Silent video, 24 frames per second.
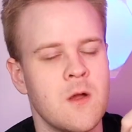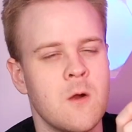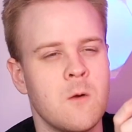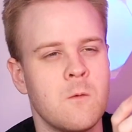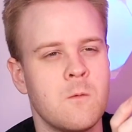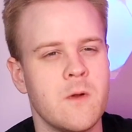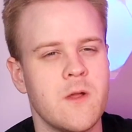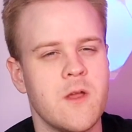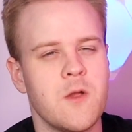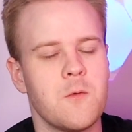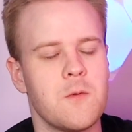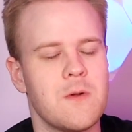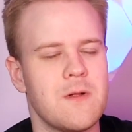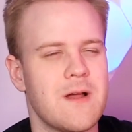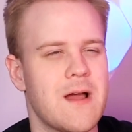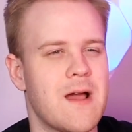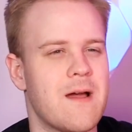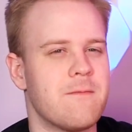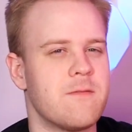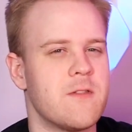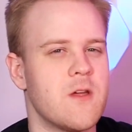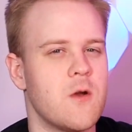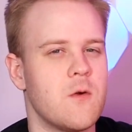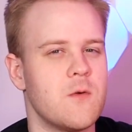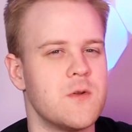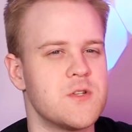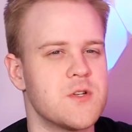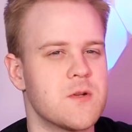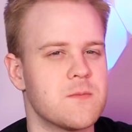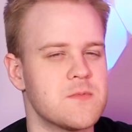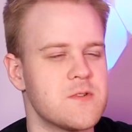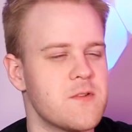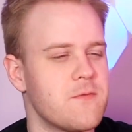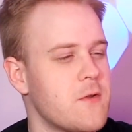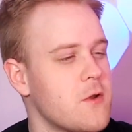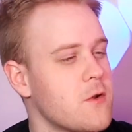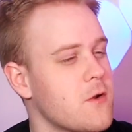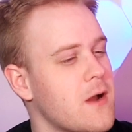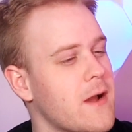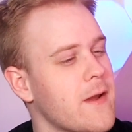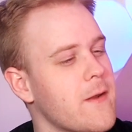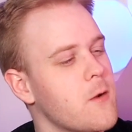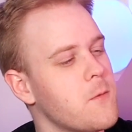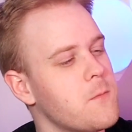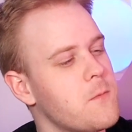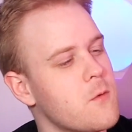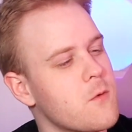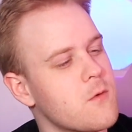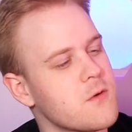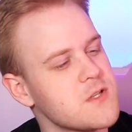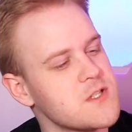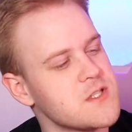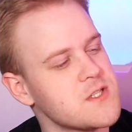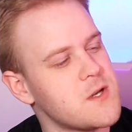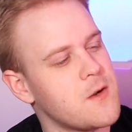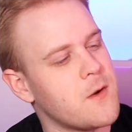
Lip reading: What you will have though in terms of your I/O ports